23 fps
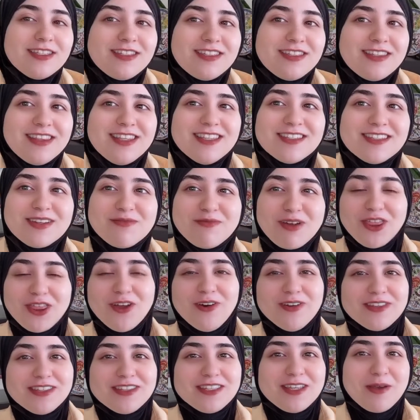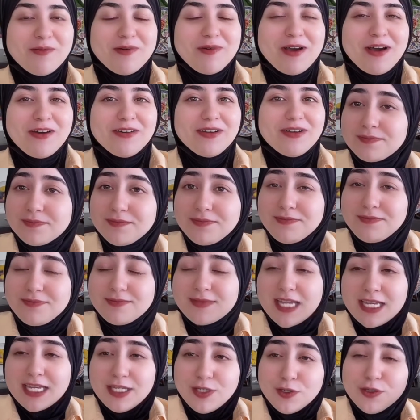These are my thoughts about it.
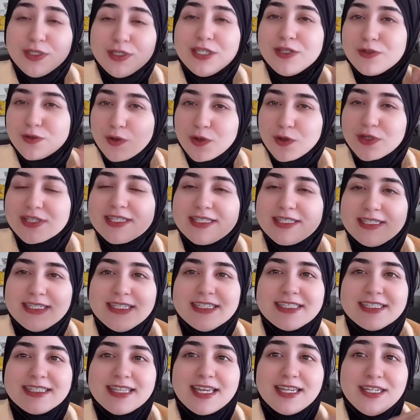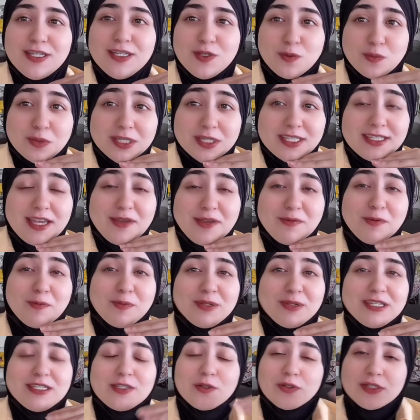Jungirog's D's new mixtape.
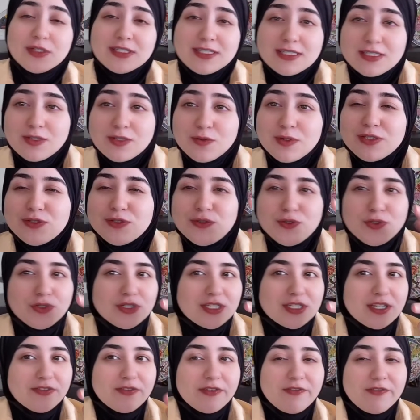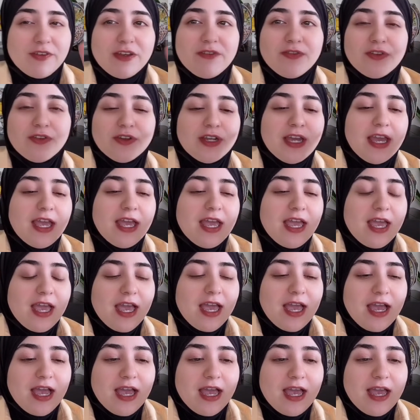Please go listen to it. Do yourself a favor
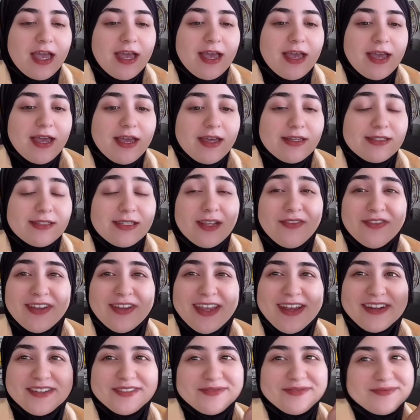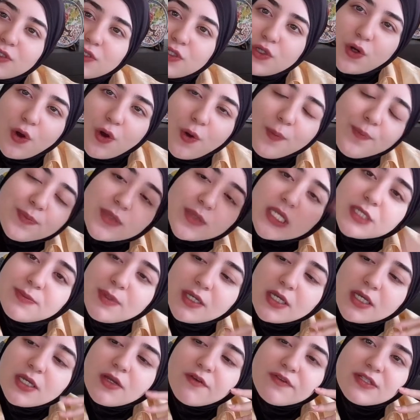and self-care. So
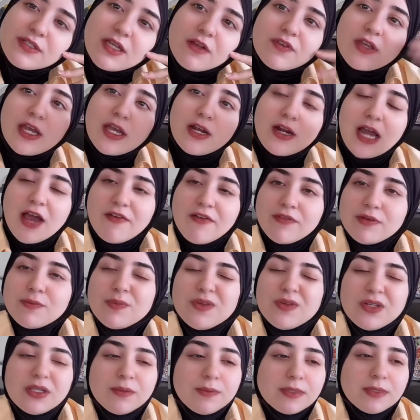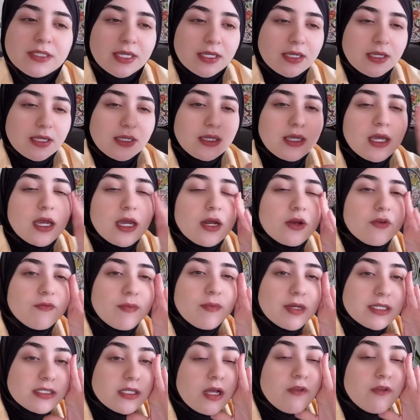speaking of self-care, I haven't really been taking care of
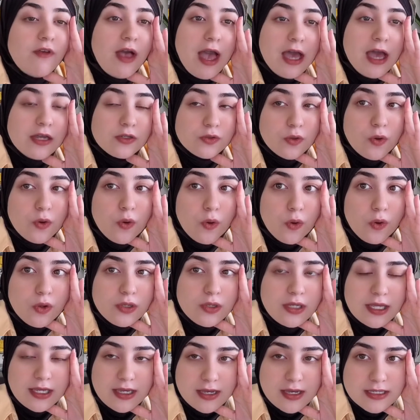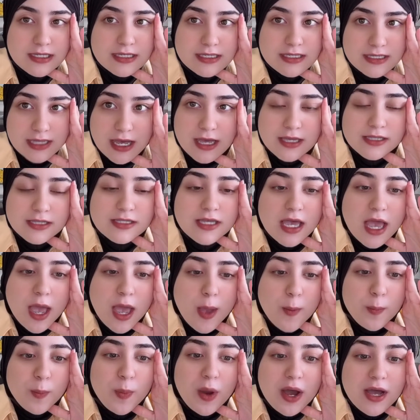myself at all, like I said.
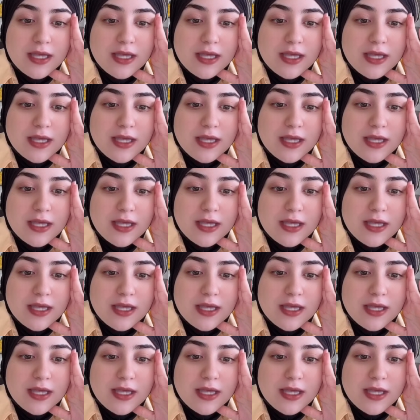But